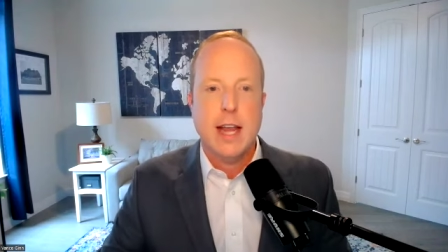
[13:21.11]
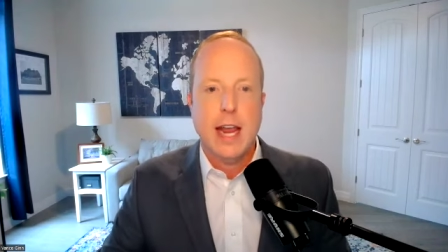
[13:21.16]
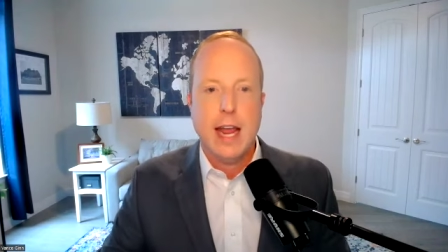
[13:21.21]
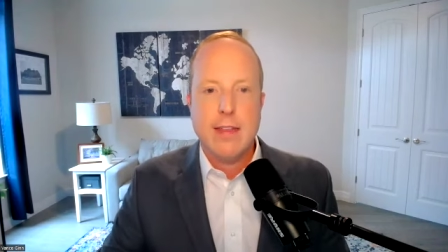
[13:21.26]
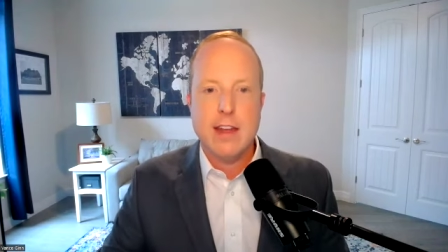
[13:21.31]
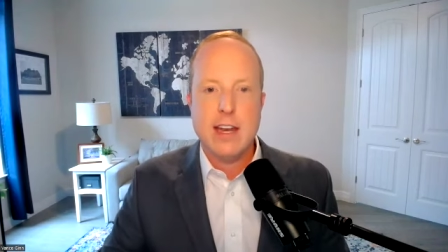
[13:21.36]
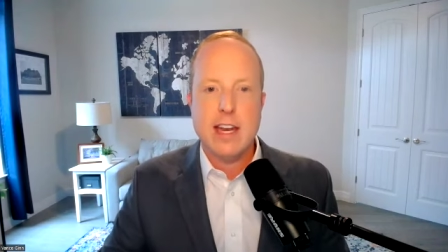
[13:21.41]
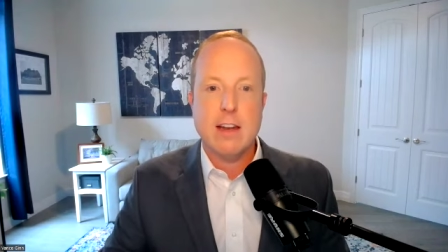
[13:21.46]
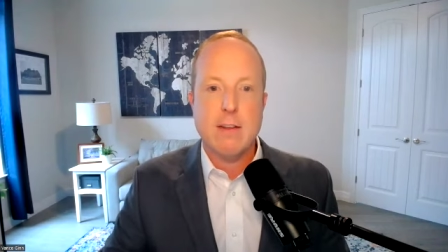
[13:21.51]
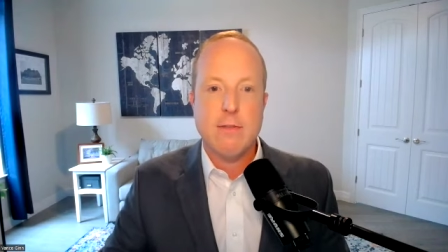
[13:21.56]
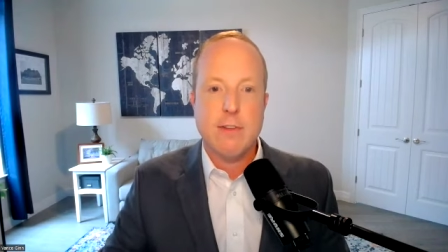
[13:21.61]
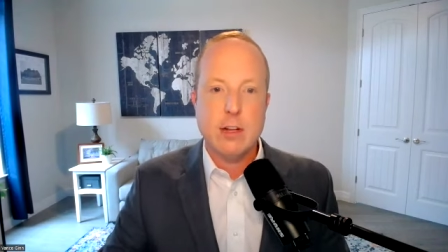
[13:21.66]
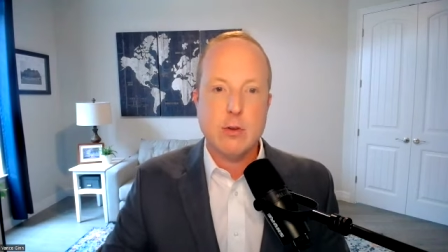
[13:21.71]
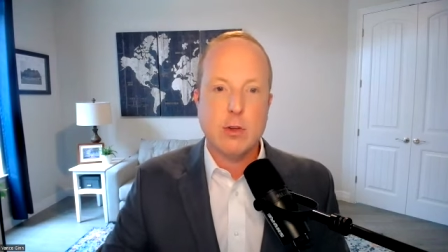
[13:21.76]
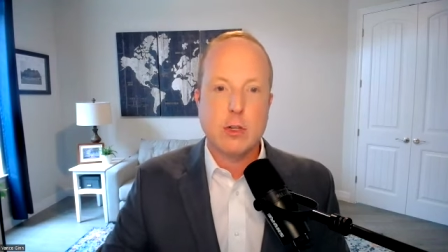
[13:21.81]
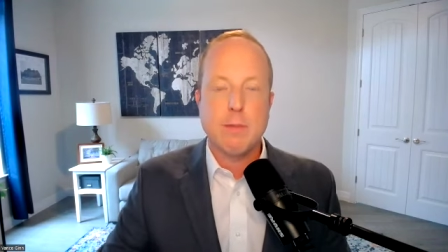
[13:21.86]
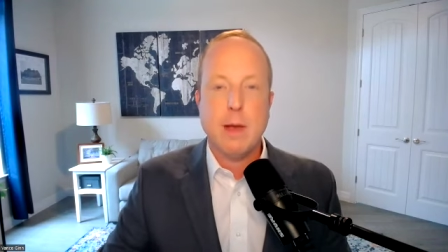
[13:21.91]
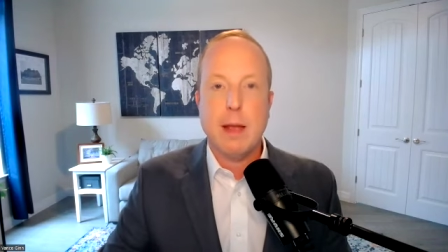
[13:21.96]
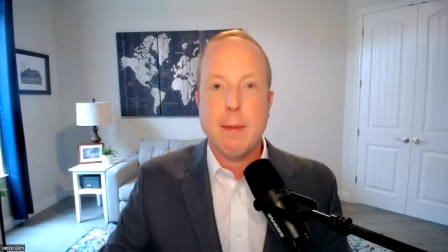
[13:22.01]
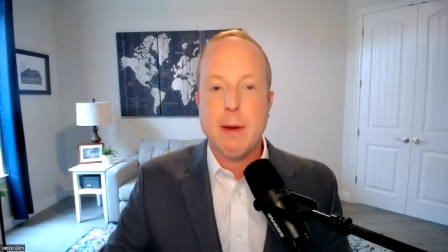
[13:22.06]
And then
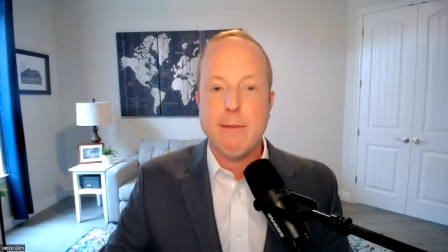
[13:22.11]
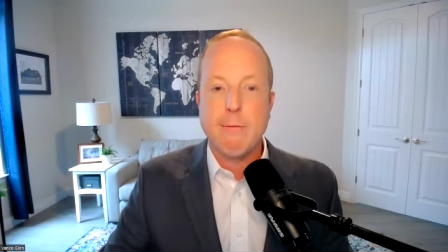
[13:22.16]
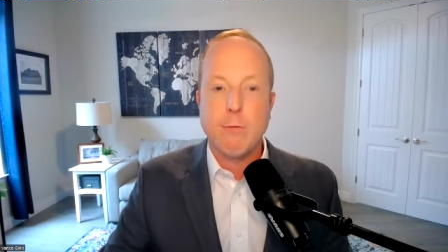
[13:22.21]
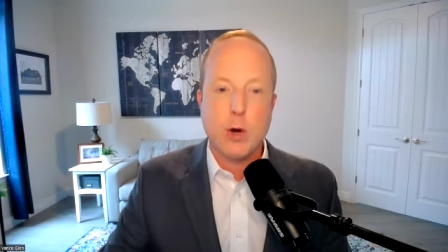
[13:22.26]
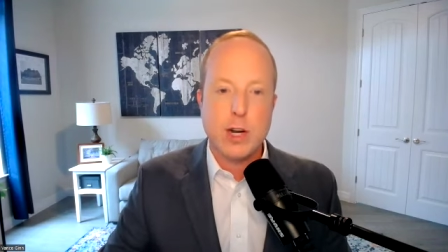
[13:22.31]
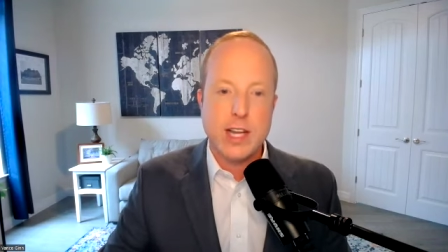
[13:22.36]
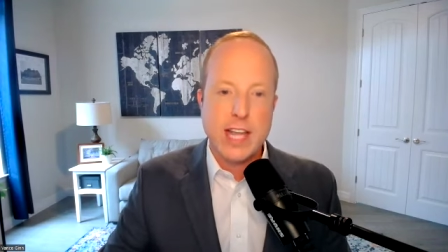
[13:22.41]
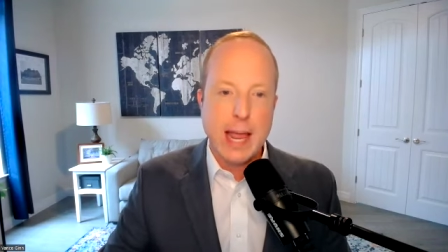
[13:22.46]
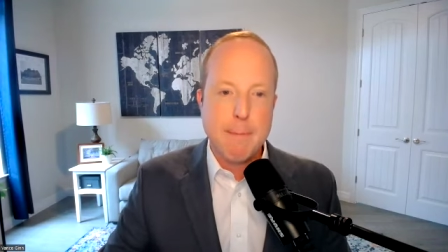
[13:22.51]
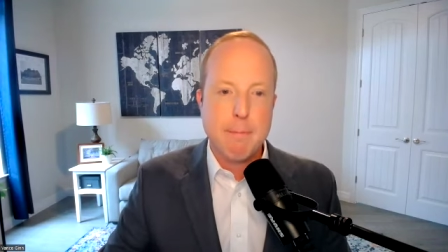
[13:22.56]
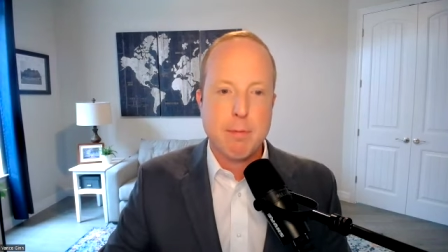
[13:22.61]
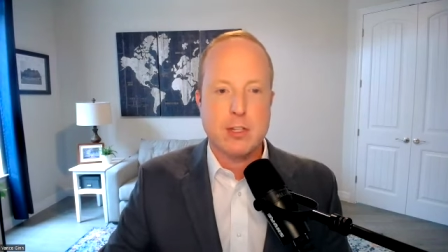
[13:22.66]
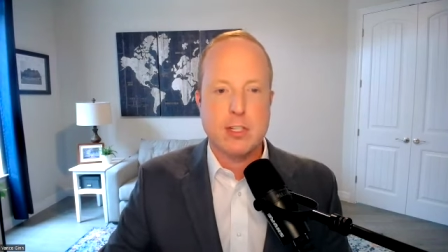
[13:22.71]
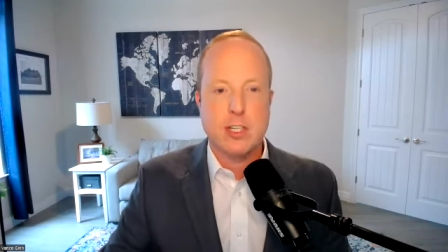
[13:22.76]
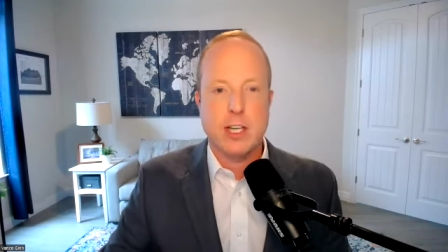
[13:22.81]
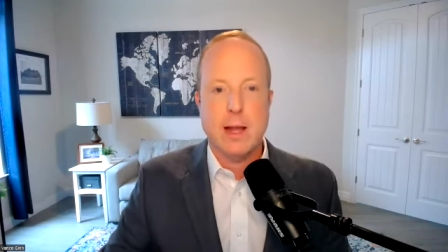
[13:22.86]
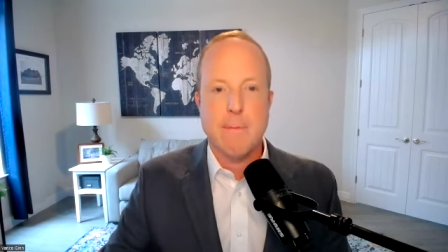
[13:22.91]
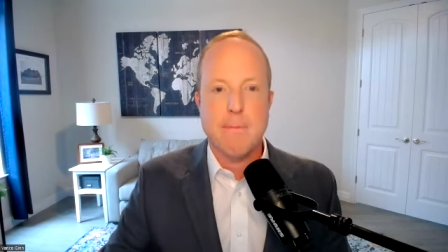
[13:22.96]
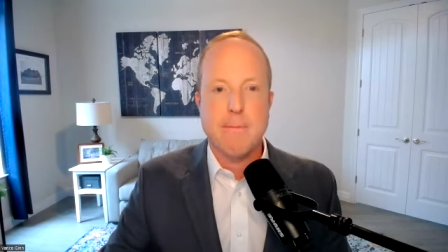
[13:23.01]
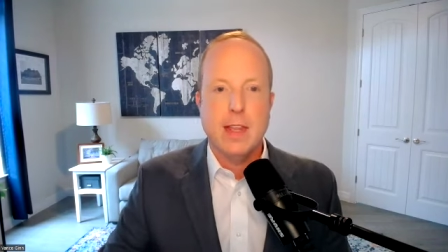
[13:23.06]
individuals pay about forty-eight
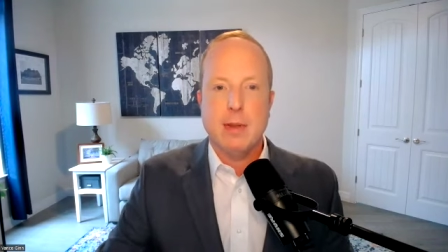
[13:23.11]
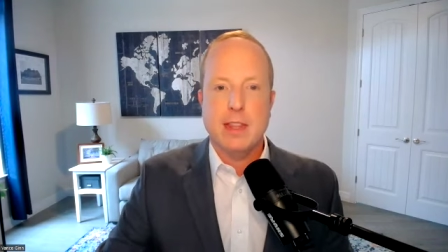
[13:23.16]
percent.